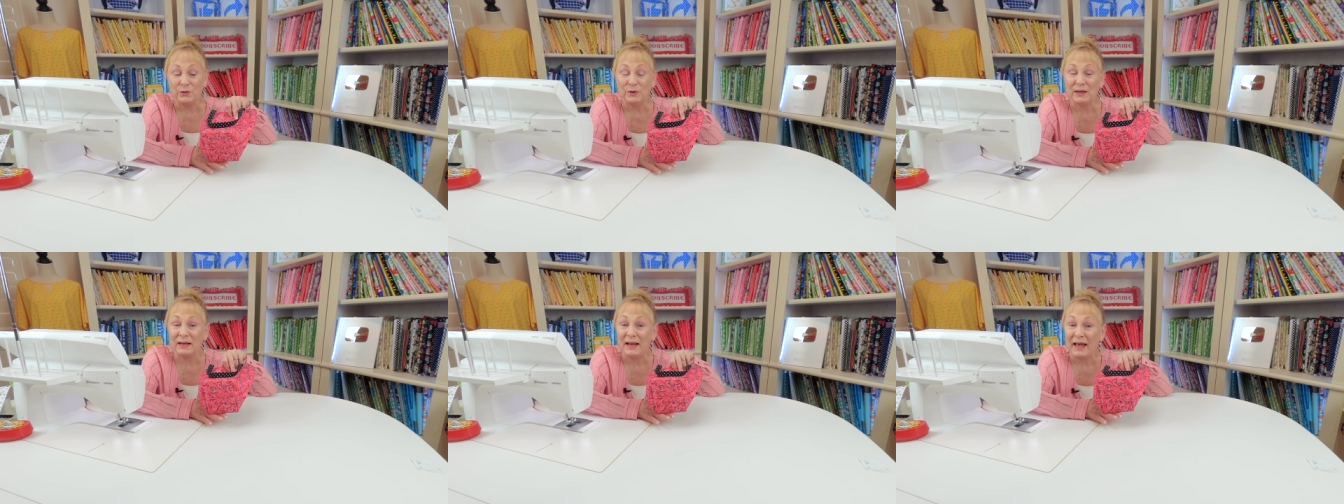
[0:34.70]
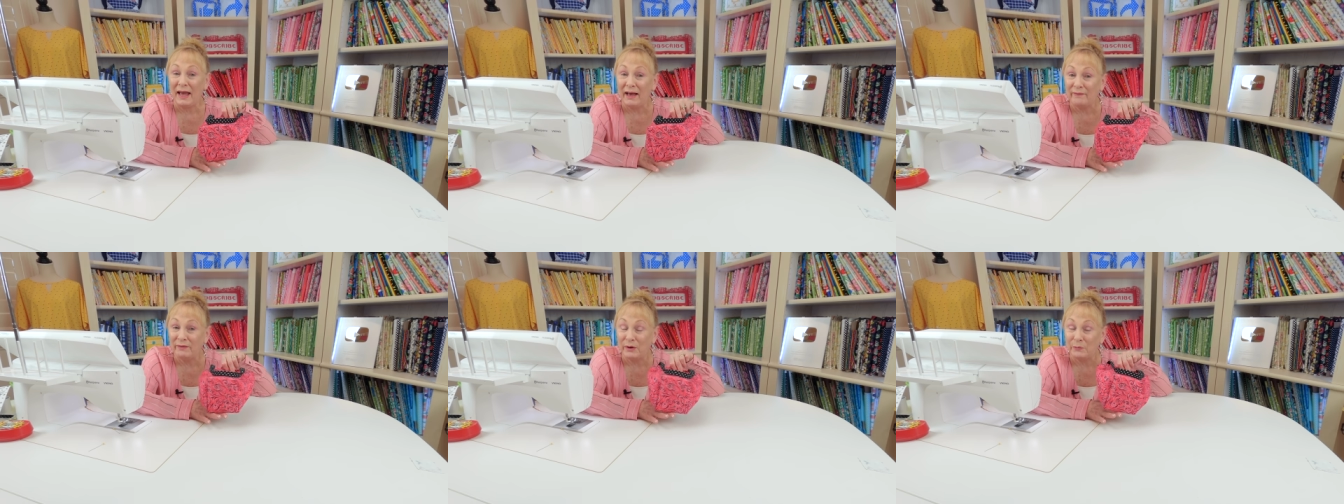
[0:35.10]
You can
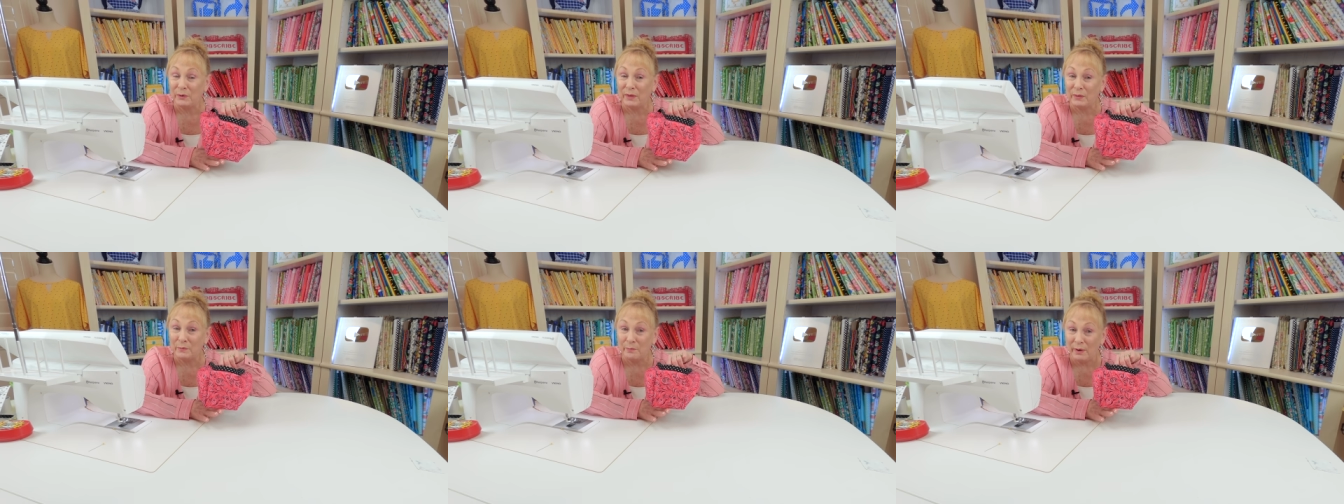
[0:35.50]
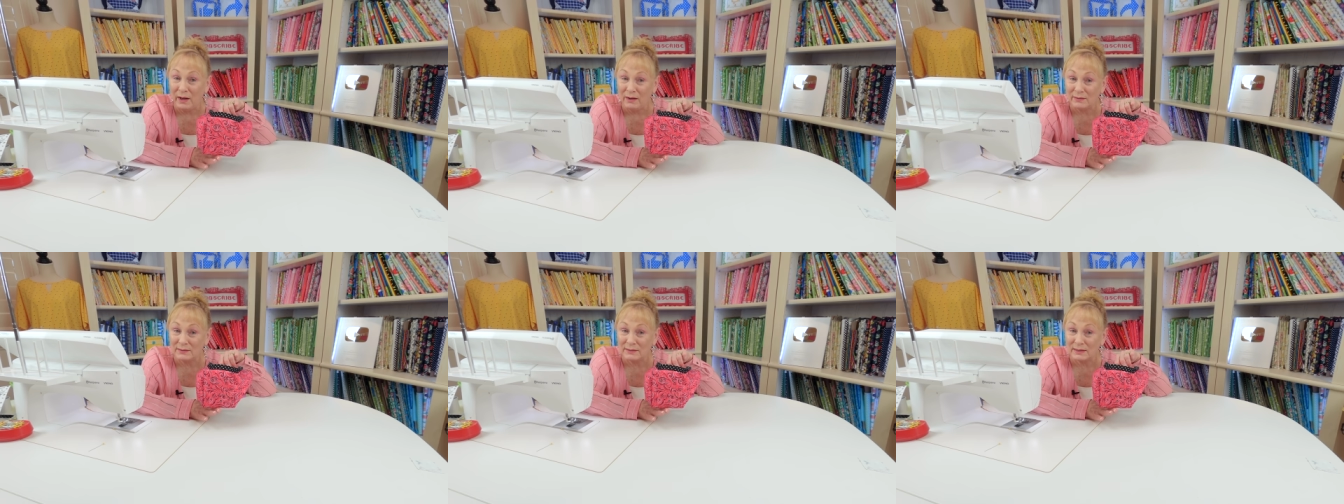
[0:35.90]
have it with a
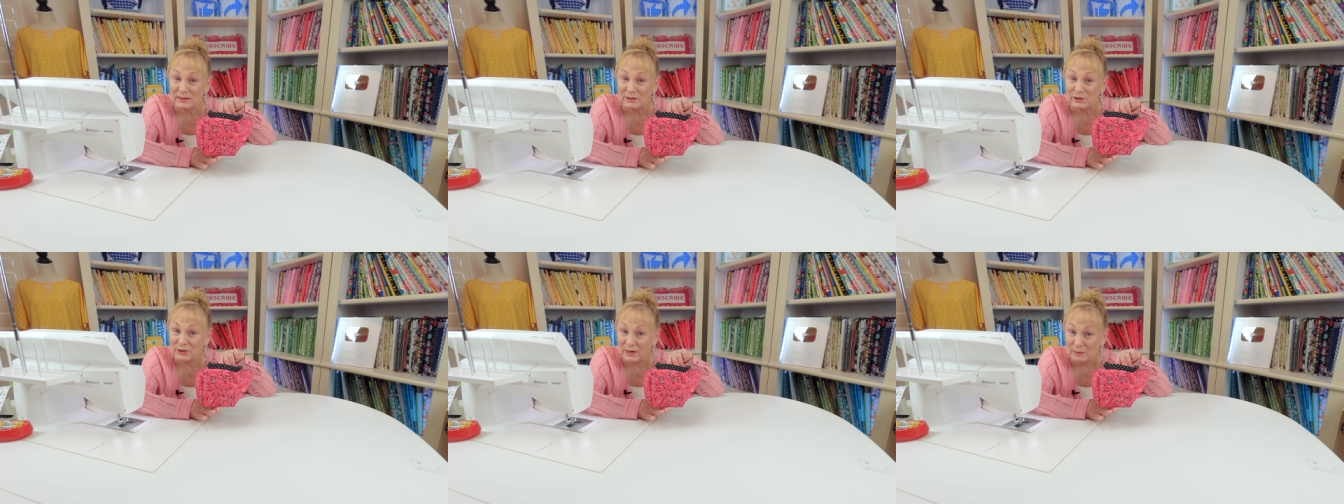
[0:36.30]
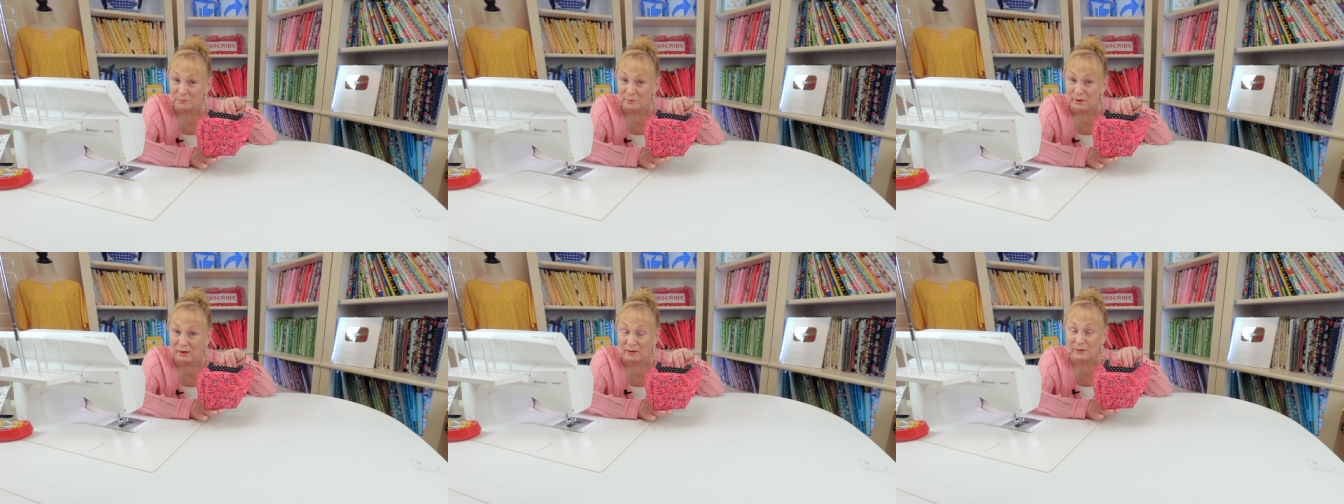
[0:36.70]

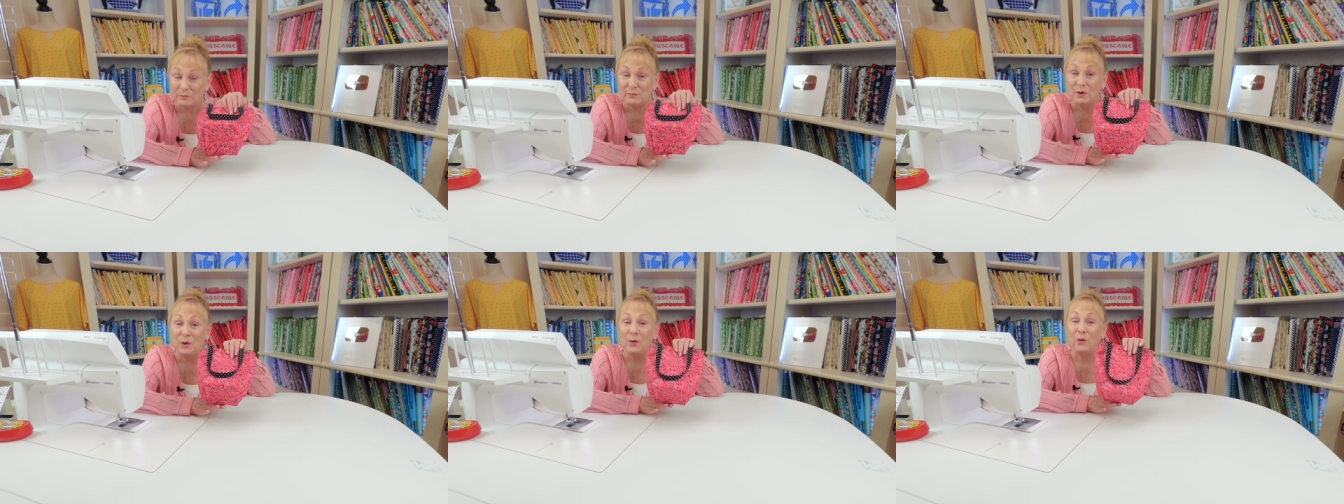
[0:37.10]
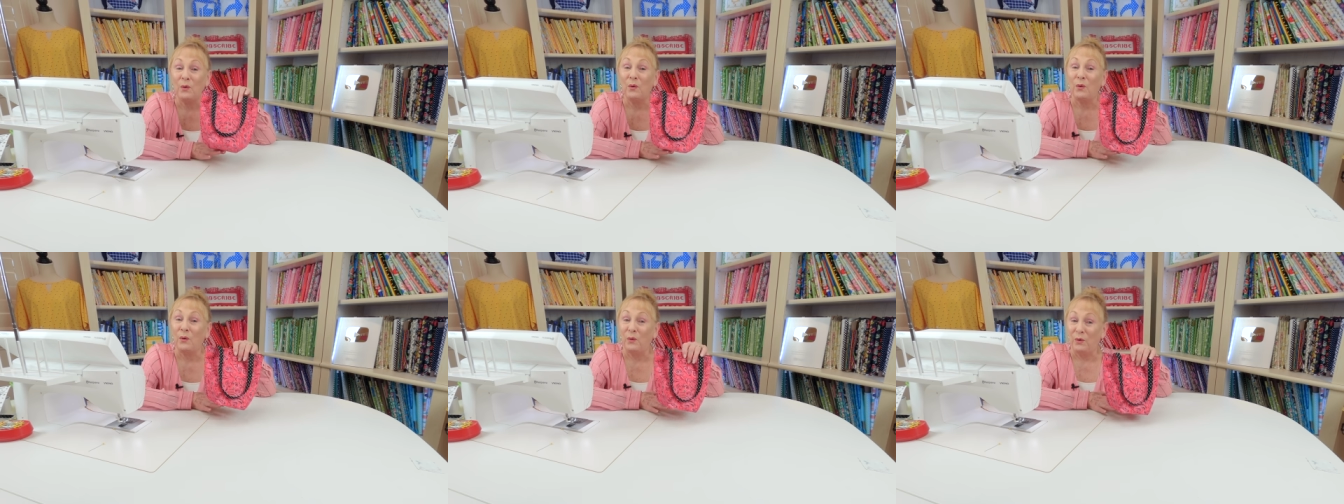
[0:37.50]
box-shaped bottom
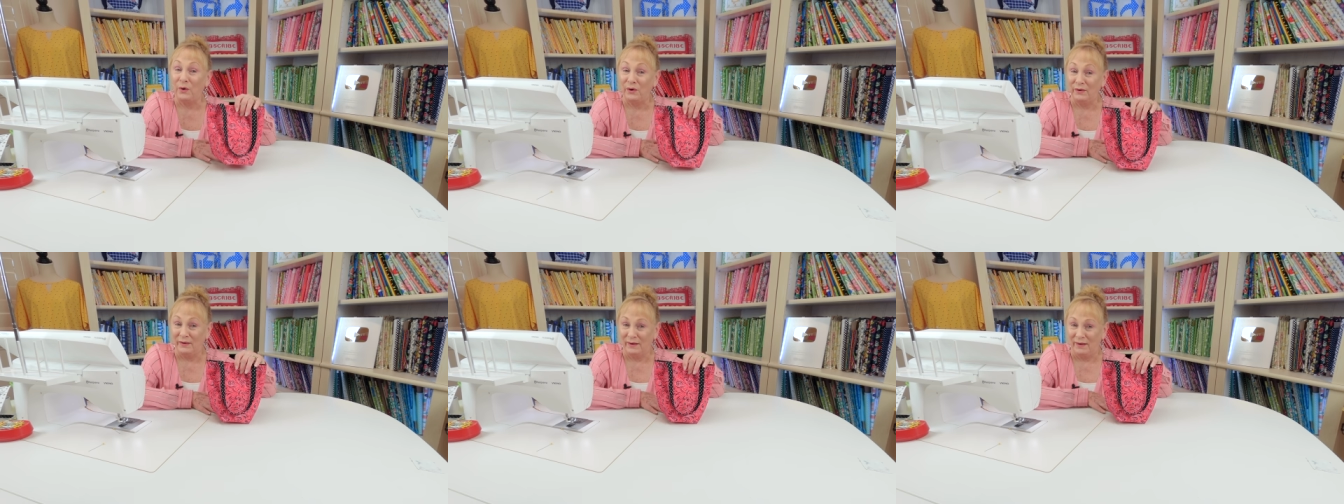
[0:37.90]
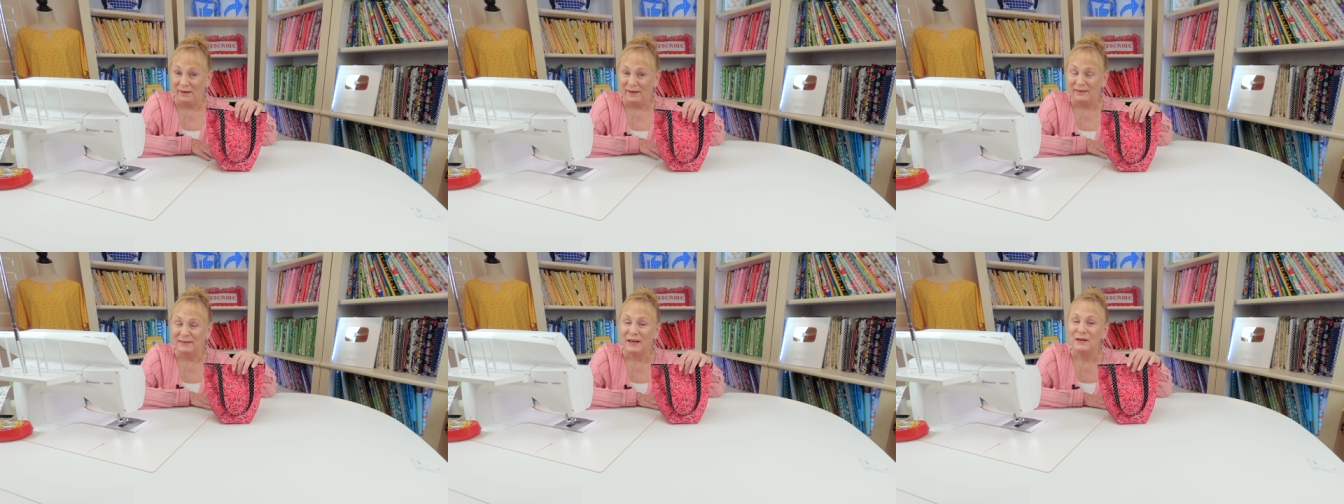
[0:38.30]
or
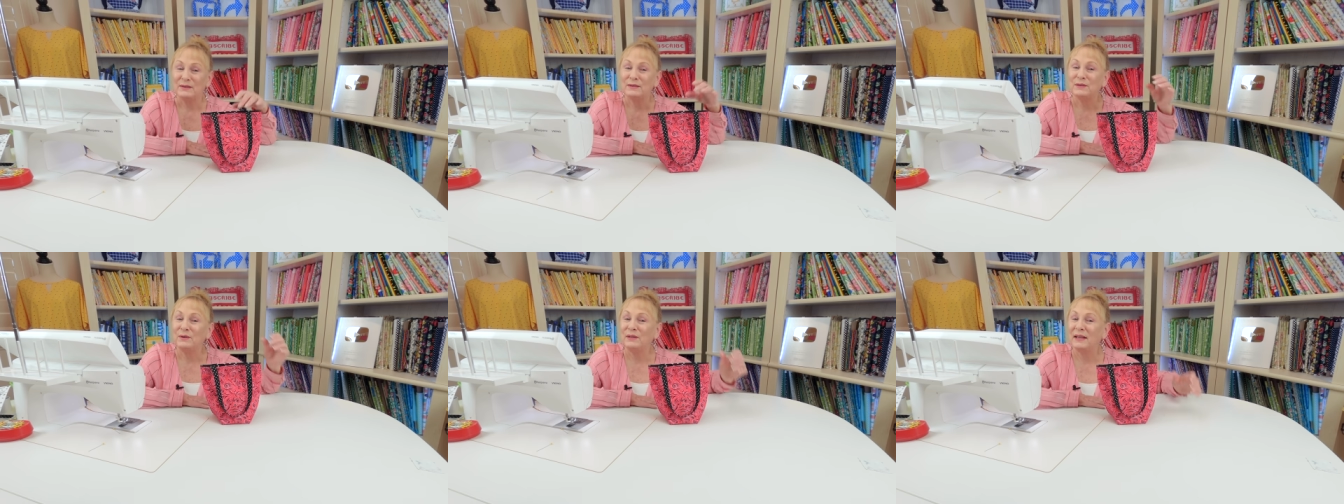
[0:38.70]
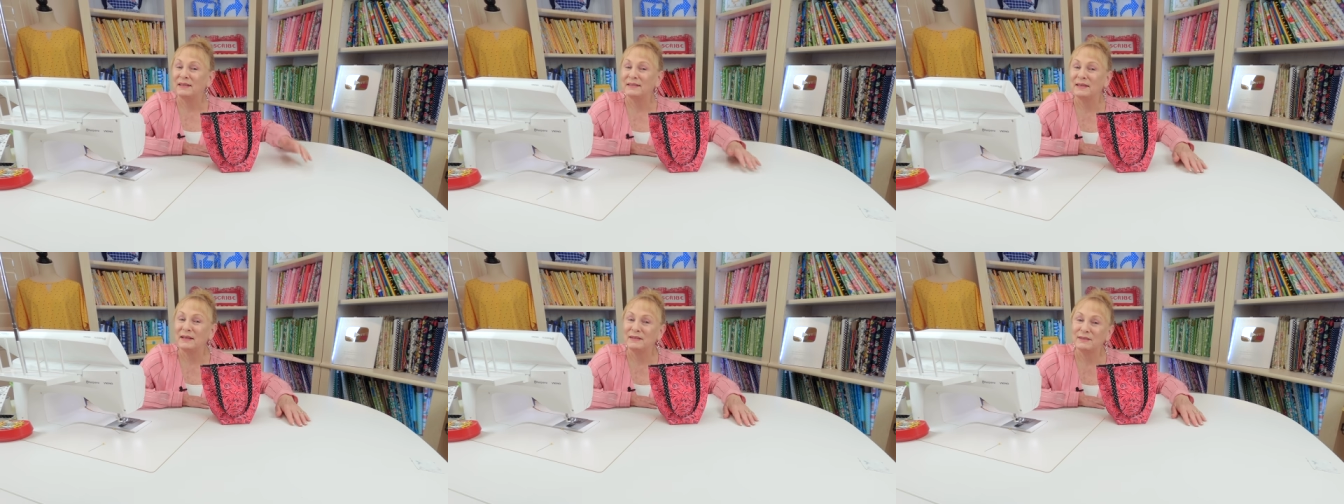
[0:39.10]
not. So
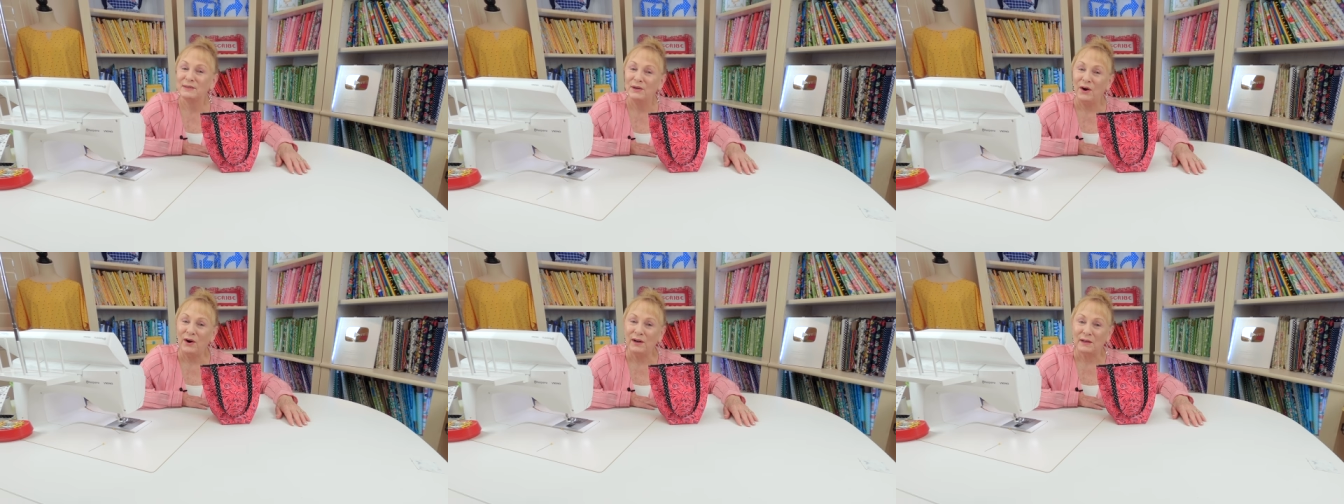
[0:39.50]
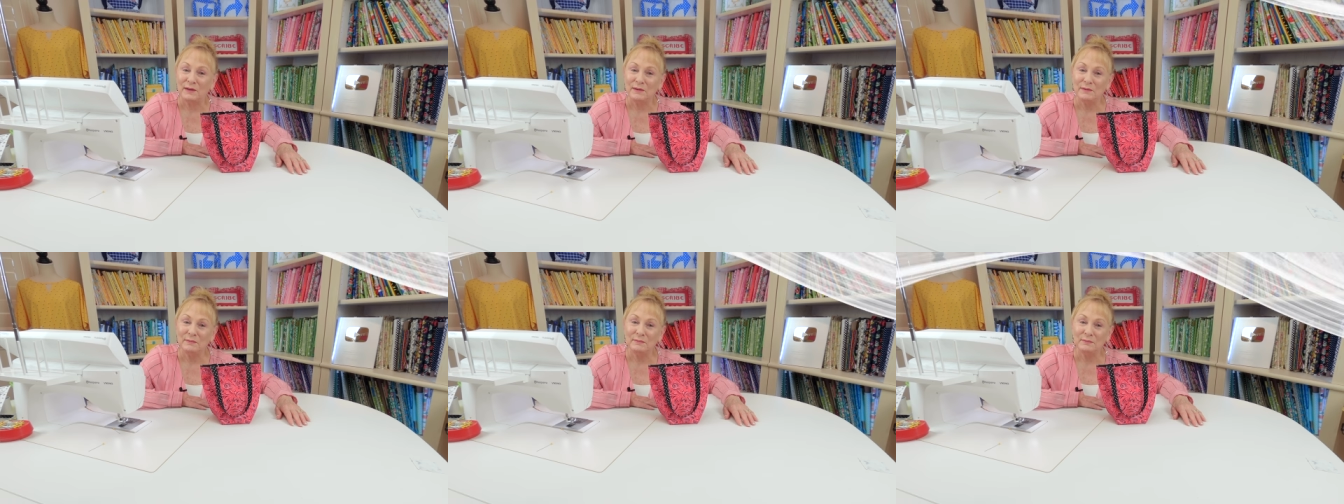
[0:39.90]
let's get
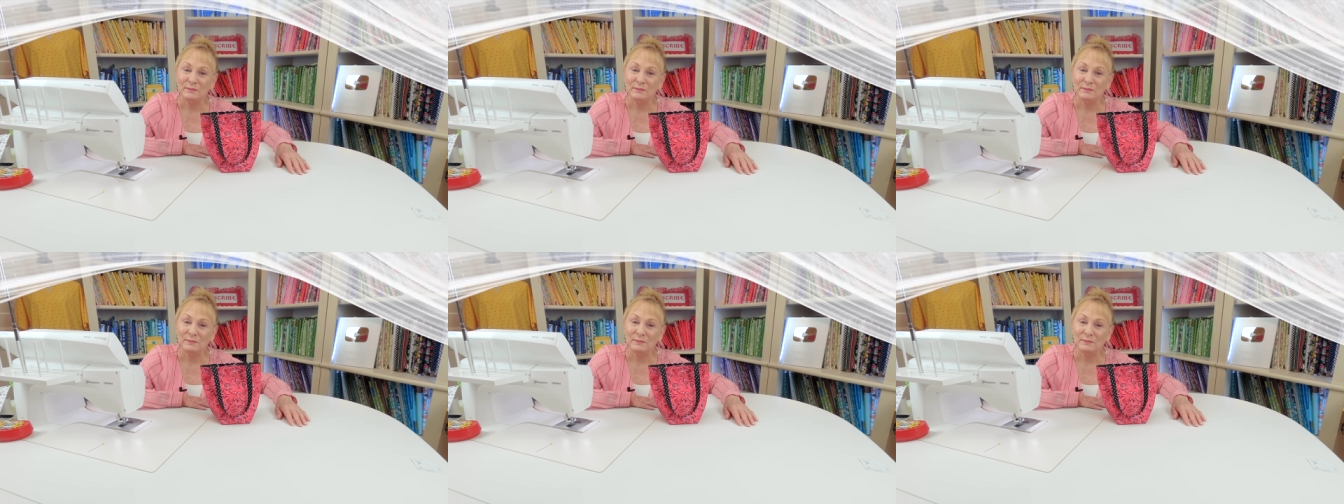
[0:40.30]
started.